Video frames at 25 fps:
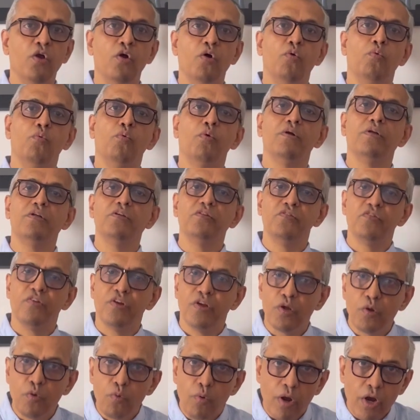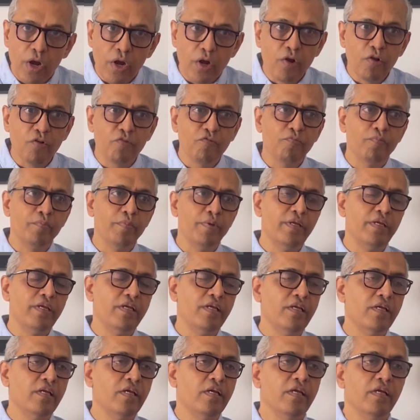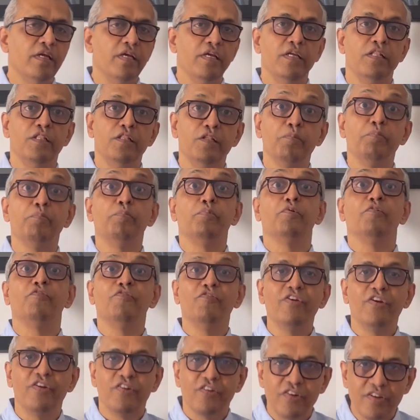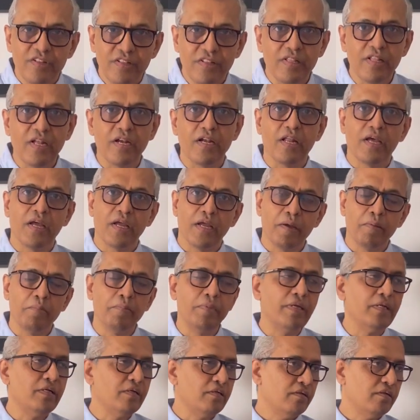What is required of me in the profession that I am in?